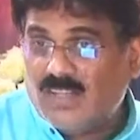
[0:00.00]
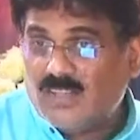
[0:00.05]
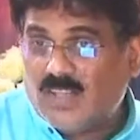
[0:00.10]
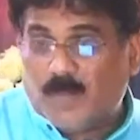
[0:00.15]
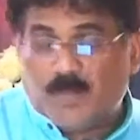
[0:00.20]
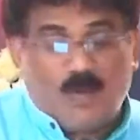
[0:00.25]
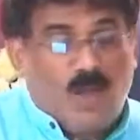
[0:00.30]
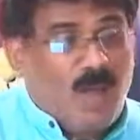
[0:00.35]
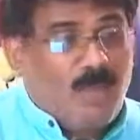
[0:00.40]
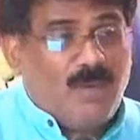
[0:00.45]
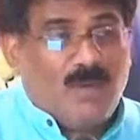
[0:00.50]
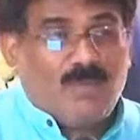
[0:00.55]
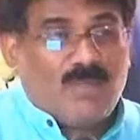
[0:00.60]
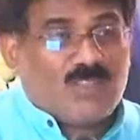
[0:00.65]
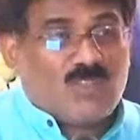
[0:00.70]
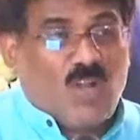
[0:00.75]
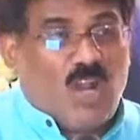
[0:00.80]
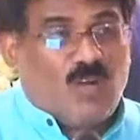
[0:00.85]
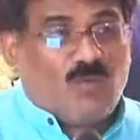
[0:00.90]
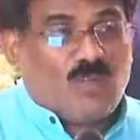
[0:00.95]
The problem
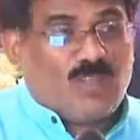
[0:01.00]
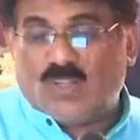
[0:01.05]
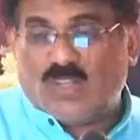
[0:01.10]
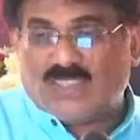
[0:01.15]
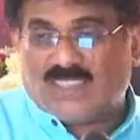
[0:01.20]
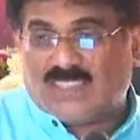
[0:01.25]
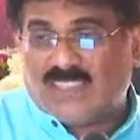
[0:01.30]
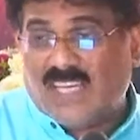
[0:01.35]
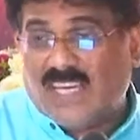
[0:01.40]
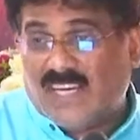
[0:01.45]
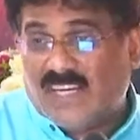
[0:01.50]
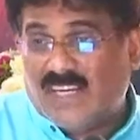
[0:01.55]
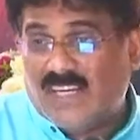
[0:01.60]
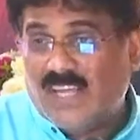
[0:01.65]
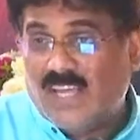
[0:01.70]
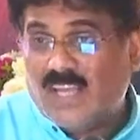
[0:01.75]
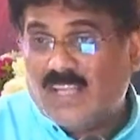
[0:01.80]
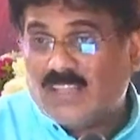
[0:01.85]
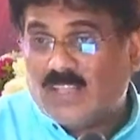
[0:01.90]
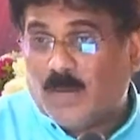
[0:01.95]
is not with the seed.
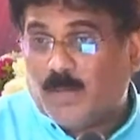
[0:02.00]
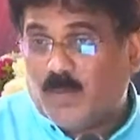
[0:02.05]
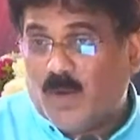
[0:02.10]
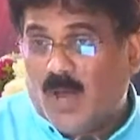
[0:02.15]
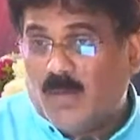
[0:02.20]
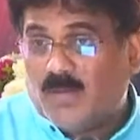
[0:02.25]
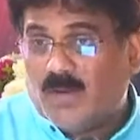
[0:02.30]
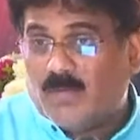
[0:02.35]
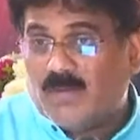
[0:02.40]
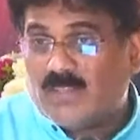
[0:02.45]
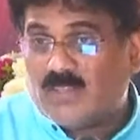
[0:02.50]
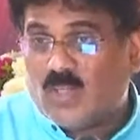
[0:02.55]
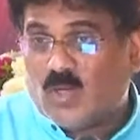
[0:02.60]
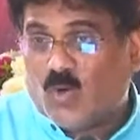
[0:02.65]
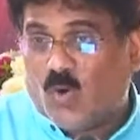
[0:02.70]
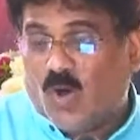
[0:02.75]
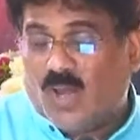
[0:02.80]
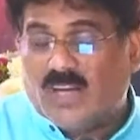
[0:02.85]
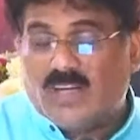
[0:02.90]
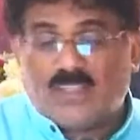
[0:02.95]
The problem is the
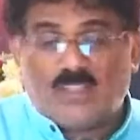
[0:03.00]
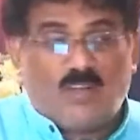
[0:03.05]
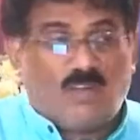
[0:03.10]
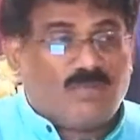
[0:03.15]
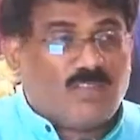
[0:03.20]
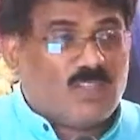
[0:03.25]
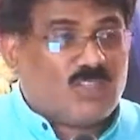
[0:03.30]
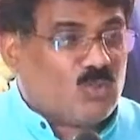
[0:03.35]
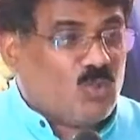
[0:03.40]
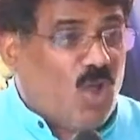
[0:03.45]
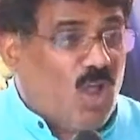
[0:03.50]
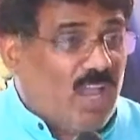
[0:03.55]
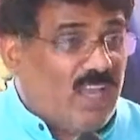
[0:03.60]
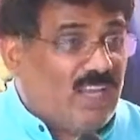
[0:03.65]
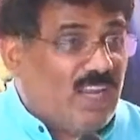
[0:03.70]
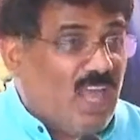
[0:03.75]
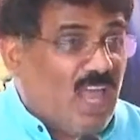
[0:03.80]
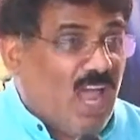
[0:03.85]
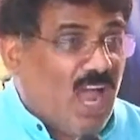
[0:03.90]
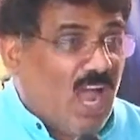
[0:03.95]
quality of the
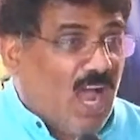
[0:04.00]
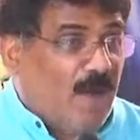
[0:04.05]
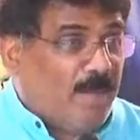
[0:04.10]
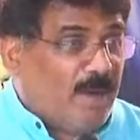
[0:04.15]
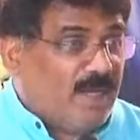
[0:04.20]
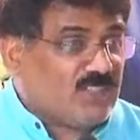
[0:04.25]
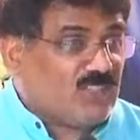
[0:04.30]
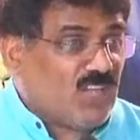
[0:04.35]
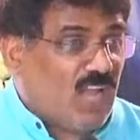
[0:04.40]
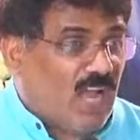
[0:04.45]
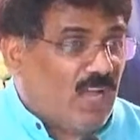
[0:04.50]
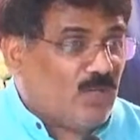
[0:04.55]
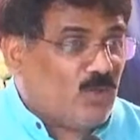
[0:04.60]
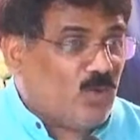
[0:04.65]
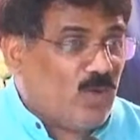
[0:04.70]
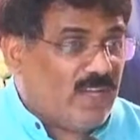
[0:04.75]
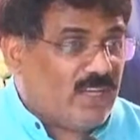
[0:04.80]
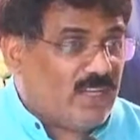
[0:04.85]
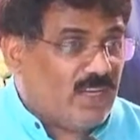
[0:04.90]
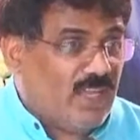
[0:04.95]
soil. How much are
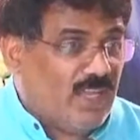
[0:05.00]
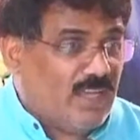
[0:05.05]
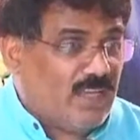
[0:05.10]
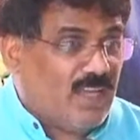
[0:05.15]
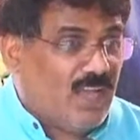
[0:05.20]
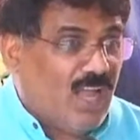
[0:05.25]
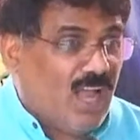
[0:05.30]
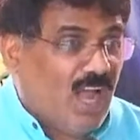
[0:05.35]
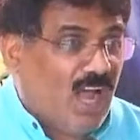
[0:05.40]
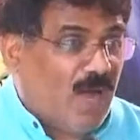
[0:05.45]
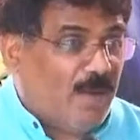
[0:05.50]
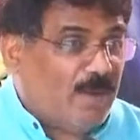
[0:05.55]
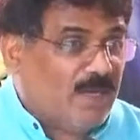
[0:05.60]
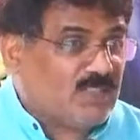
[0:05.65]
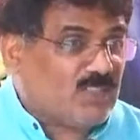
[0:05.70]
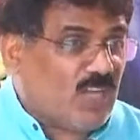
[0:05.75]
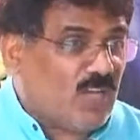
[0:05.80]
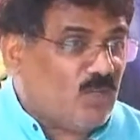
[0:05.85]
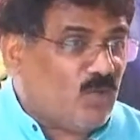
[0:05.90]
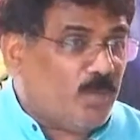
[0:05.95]
you agreeing? How
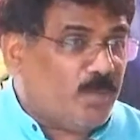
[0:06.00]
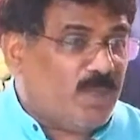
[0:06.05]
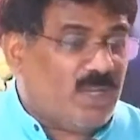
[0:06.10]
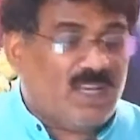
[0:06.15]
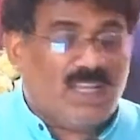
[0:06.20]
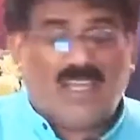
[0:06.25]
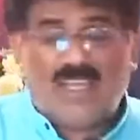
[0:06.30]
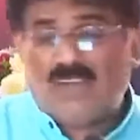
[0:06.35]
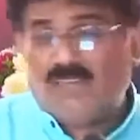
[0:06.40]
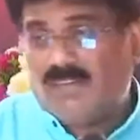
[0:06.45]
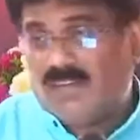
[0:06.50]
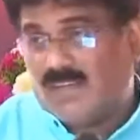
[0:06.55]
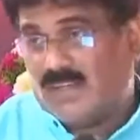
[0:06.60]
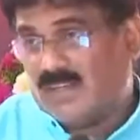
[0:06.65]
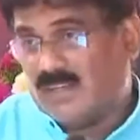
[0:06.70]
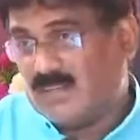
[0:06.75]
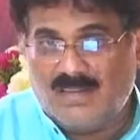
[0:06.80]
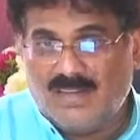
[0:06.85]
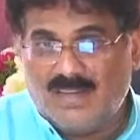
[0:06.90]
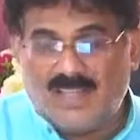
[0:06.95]
much are you
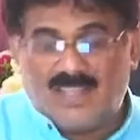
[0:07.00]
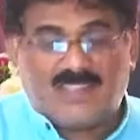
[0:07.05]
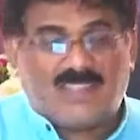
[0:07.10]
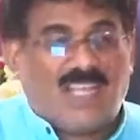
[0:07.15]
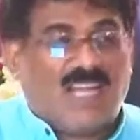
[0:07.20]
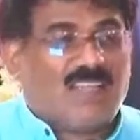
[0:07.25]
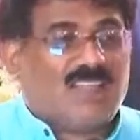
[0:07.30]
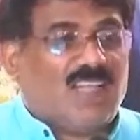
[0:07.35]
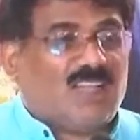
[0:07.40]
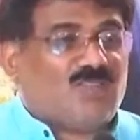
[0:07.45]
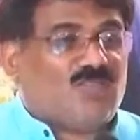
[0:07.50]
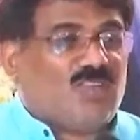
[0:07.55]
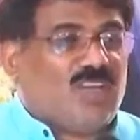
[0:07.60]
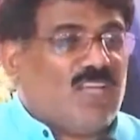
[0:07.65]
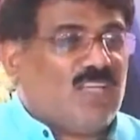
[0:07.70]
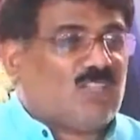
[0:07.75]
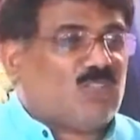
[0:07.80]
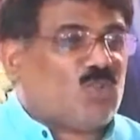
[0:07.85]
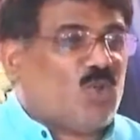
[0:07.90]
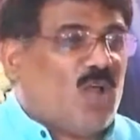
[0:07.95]
believing? He said the
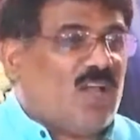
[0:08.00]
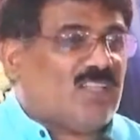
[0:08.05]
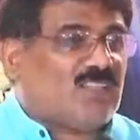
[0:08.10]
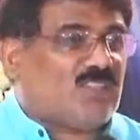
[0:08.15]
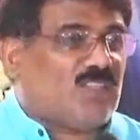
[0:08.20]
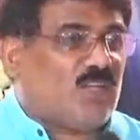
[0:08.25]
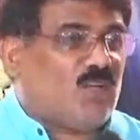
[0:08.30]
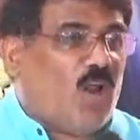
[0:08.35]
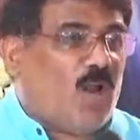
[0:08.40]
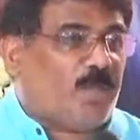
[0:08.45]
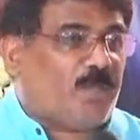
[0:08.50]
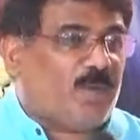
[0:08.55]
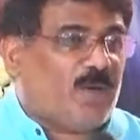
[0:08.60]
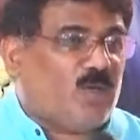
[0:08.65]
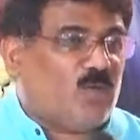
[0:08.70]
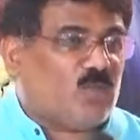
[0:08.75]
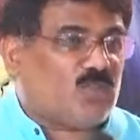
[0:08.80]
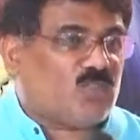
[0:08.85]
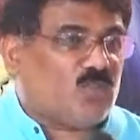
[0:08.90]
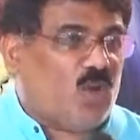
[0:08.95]
3 soils did not
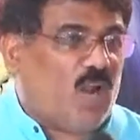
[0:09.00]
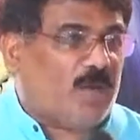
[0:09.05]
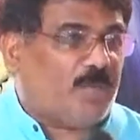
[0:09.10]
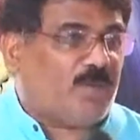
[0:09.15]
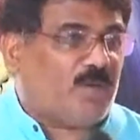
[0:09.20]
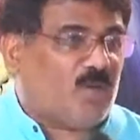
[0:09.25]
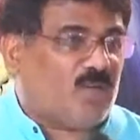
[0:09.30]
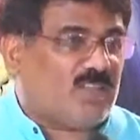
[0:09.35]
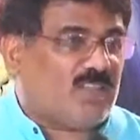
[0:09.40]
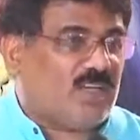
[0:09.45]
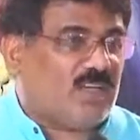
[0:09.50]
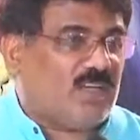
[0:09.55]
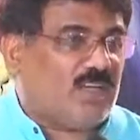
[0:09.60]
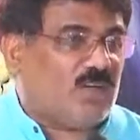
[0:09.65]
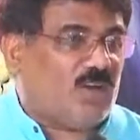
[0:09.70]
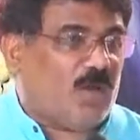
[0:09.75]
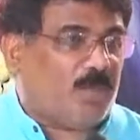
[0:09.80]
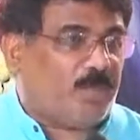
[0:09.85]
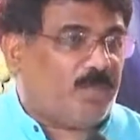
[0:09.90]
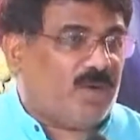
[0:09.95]
produce, not because they
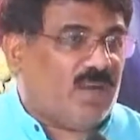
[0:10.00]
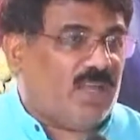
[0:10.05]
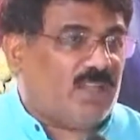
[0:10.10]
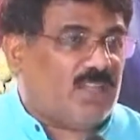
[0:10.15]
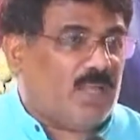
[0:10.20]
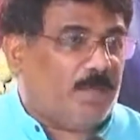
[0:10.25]
did not pray.